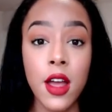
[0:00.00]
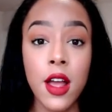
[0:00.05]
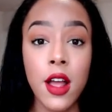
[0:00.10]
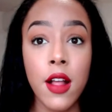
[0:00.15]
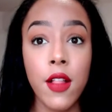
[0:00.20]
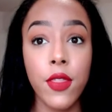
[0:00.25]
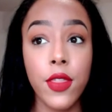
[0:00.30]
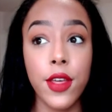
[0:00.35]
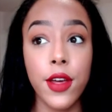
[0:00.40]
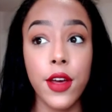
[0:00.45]

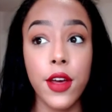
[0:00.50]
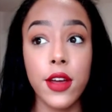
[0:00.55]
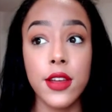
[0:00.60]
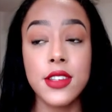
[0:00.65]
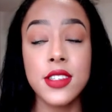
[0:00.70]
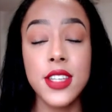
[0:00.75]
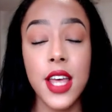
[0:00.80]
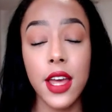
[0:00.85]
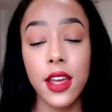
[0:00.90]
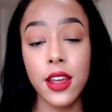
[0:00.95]
The
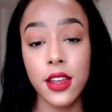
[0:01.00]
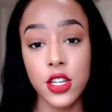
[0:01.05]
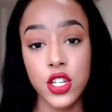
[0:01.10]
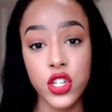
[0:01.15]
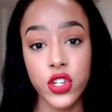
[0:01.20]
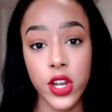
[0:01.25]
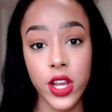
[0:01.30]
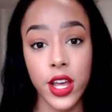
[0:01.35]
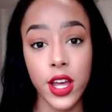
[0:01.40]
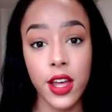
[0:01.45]
second
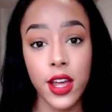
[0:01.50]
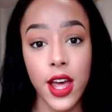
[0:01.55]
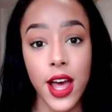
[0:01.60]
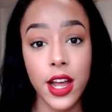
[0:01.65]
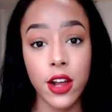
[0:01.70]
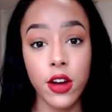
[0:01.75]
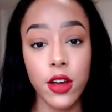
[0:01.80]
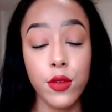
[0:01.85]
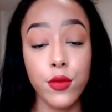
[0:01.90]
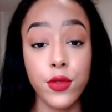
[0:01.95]
year I got
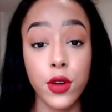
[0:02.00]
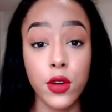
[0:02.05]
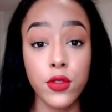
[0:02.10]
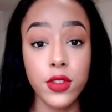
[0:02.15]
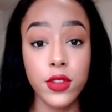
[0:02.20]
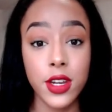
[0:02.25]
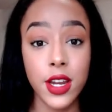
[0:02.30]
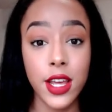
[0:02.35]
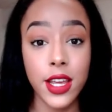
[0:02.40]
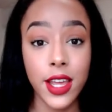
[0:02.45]
involved in it
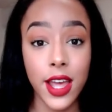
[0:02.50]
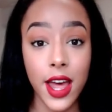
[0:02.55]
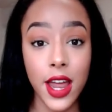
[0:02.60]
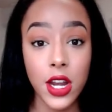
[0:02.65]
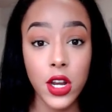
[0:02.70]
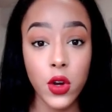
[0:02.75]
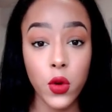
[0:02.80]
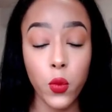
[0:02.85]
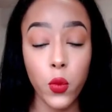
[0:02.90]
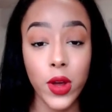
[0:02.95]
again.
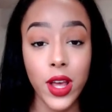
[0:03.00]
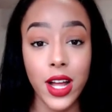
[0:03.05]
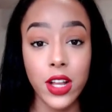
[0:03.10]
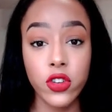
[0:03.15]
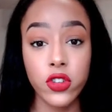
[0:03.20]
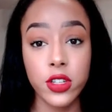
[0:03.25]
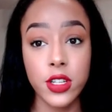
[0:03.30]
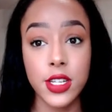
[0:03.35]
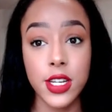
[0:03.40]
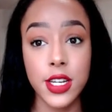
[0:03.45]
We actually
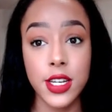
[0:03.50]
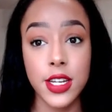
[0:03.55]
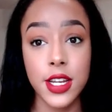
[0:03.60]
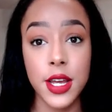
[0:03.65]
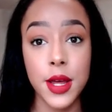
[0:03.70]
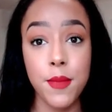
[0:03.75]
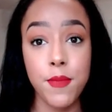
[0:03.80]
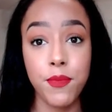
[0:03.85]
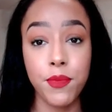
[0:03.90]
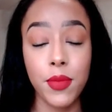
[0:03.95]
did
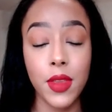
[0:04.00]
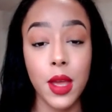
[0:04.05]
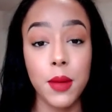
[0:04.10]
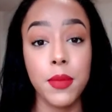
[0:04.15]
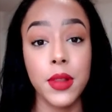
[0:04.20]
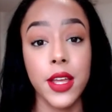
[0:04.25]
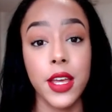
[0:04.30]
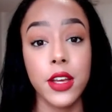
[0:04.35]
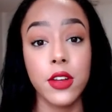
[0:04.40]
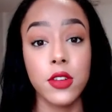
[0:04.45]
a play
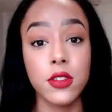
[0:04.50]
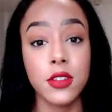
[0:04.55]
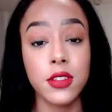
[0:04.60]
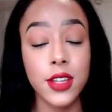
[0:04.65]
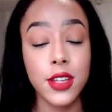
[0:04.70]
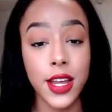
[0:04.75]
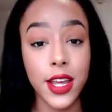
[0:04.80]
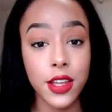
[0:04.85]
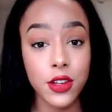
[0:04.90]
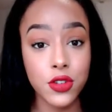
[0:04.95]
called
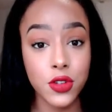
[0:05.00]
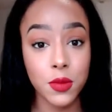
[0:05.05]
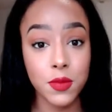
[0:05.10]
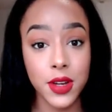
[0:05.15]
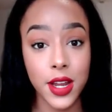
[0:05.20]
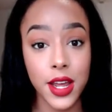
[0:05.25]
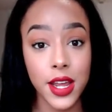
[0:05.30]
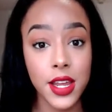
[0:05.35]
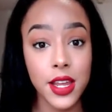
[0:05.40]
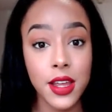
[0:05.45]
Status
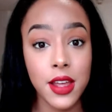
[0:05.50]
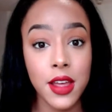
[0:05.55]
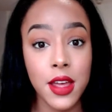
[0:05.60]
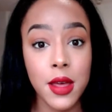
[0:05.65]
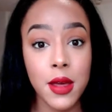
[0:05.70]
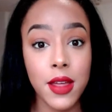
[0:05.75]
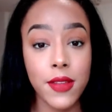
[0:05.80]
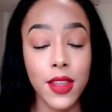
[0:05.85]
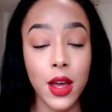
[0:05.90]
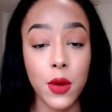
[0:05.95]
Update.
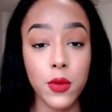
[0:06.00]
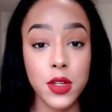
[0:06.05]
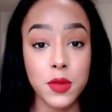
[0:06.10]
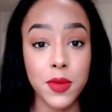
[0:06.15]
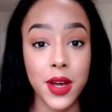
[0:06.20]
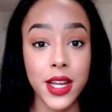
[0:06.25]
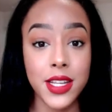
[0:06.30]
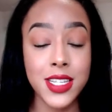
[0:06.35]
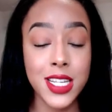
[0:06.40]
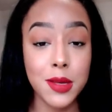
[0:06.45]
That was by
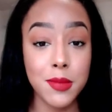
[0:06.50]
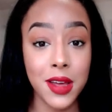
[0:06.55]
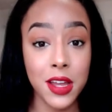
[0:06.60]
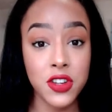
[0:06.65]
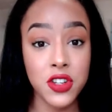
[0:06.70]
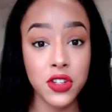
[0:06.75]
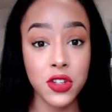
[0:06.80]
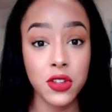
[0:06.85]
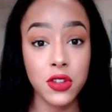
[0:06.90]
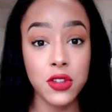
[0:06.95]
Tim
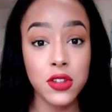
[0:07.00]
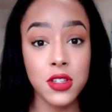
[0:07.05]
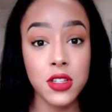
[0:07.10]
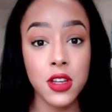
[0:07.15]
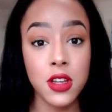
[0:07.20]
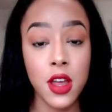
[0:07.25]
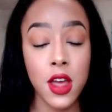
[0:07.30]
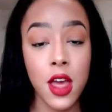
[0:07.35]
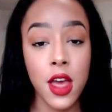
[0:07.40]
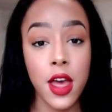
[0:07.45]
Etchells,
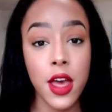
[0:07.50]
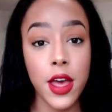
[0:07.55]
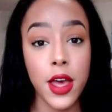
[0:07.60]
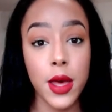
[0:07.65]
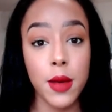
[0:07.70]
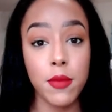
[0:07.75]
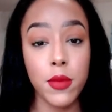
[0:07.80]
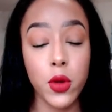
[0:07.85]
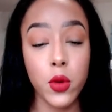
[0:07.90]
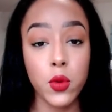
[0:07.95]

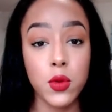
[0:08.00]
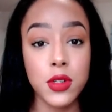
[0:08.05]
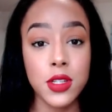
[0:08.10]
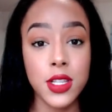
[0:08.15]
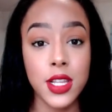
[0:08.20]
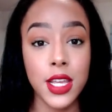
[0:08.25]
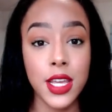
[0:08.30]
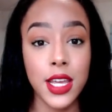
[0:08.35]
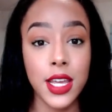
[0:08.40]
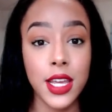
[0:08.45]
who's
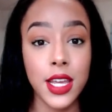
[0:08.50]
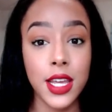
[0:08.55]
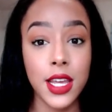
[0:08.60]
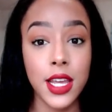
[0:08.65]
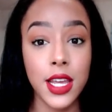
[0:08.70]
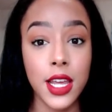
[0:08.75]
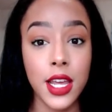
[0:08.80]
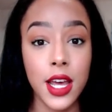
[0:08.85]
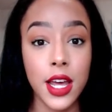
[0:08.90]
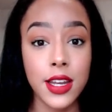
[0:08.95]
the
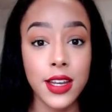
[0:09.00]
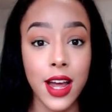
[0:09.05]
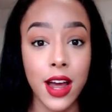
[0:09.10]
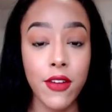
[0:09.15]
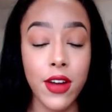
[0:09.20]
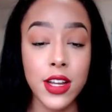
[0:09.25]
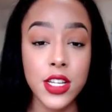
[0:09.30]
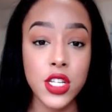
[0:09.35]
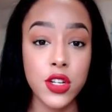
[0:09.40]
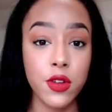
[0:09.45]

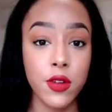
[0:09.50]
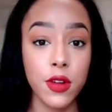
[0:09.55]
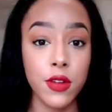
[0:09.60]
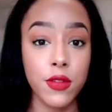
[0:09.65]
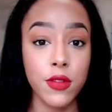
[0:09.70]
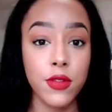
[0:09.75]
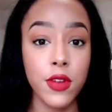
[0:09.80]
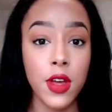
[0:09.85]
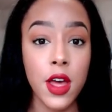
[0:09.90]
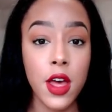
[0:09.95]
director of
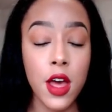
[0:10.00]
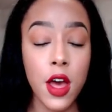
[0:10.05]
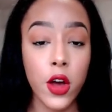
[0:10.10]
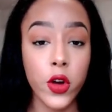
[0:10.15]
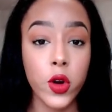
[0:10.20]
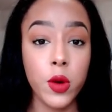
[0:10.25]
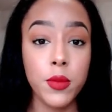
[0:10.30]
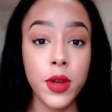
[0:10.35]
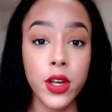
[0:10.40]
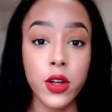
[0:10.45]
a company
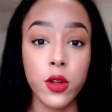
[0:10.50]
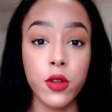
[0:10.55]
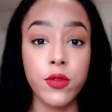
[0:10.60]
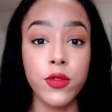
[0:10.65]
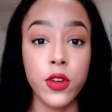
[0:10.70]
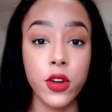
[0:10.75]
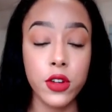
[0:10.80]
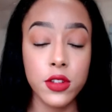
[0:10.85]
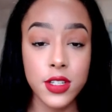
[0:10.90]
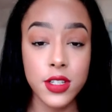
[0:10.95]
called
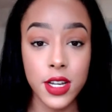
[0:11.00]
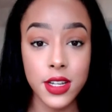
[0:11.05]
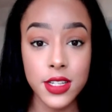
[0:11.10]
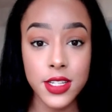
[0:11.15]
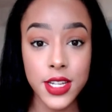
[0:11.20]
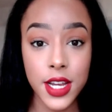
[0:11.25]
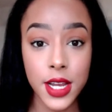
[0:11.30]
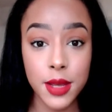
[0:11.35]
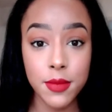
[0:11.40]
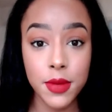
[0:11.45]
Forced
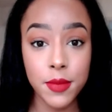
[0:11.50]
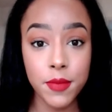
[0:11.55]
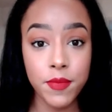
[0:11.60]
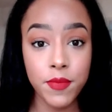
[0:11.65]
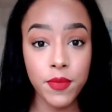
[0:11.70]
Entertainment.